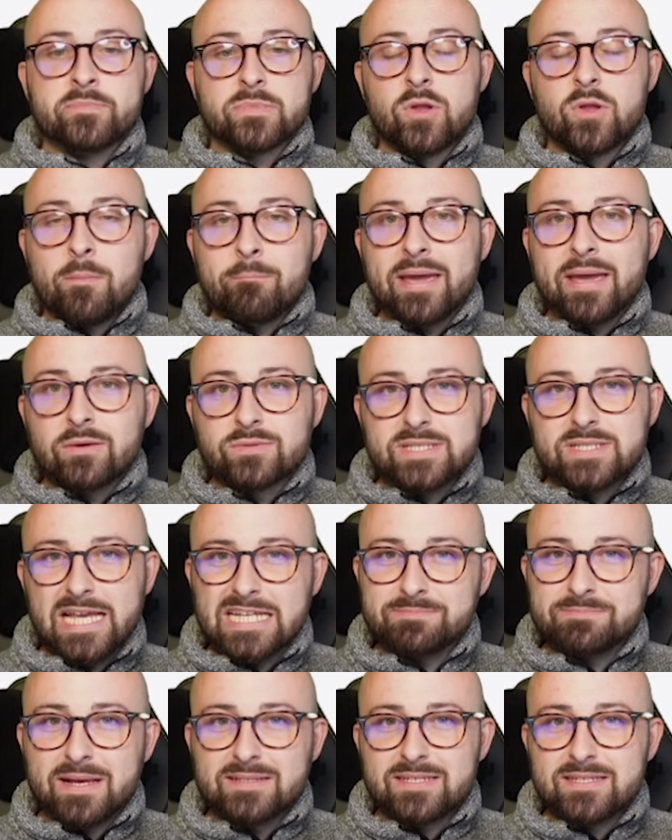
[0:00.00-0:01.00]
Non-penalty
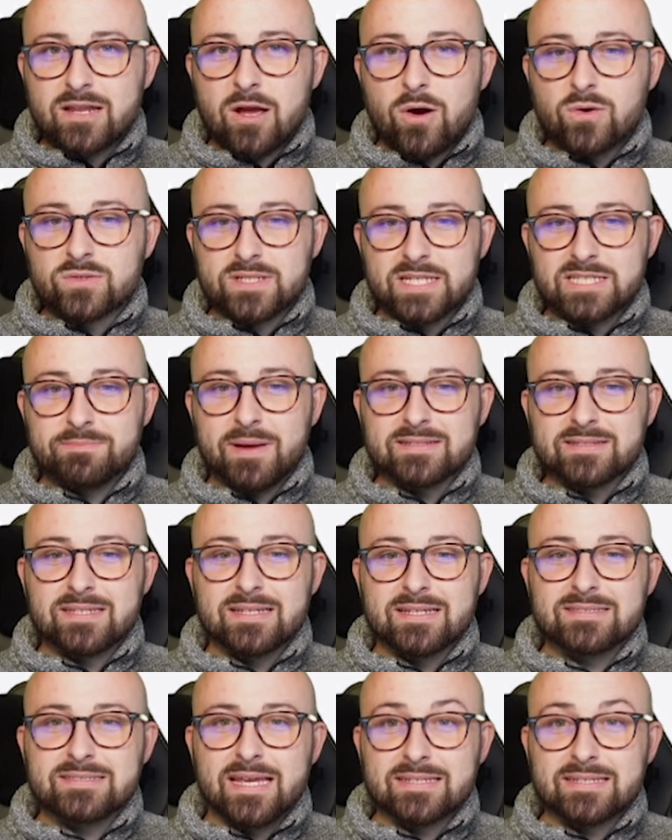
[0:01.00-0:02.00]
expected goals and
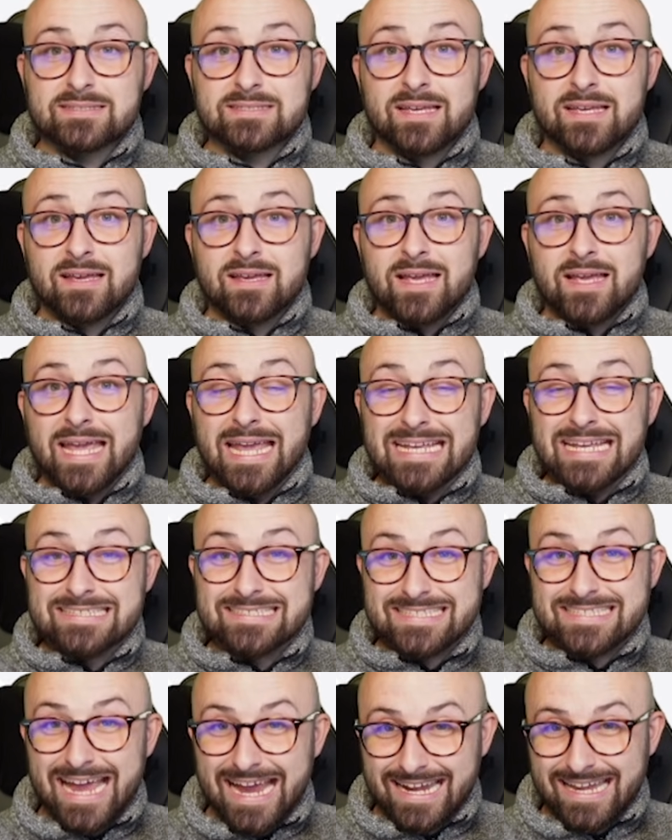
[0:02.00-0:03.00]
expected assists,
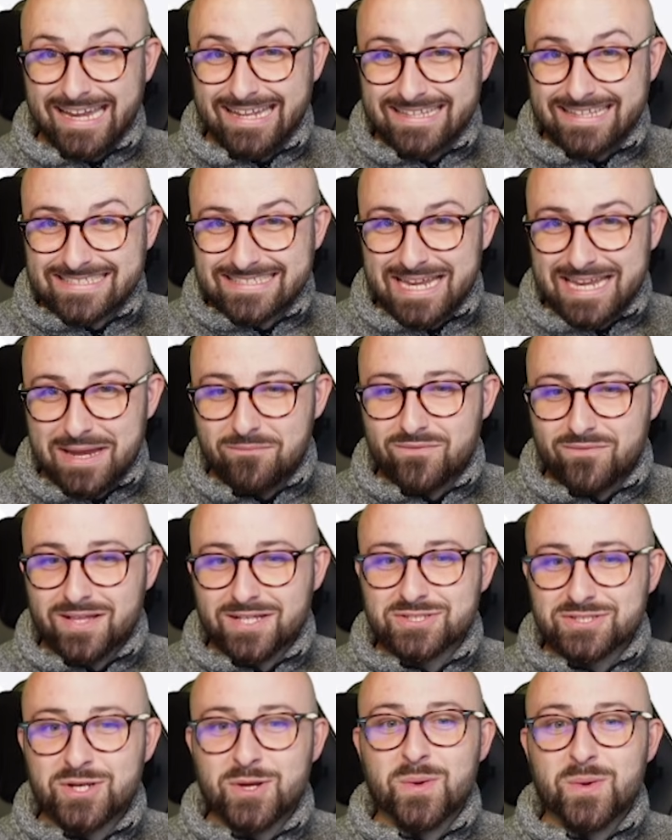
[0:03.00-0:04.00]
Exactly the same for
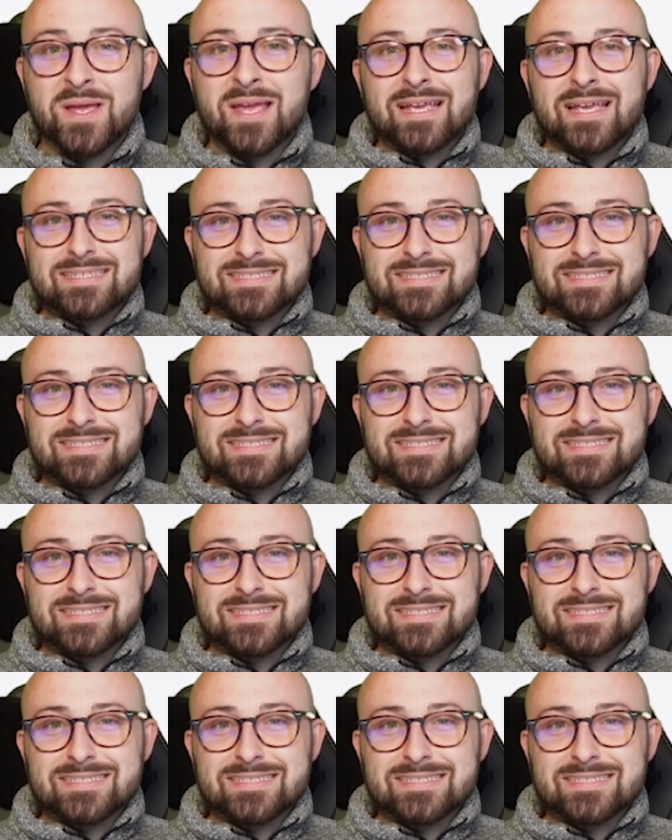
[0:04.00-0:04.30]
the two.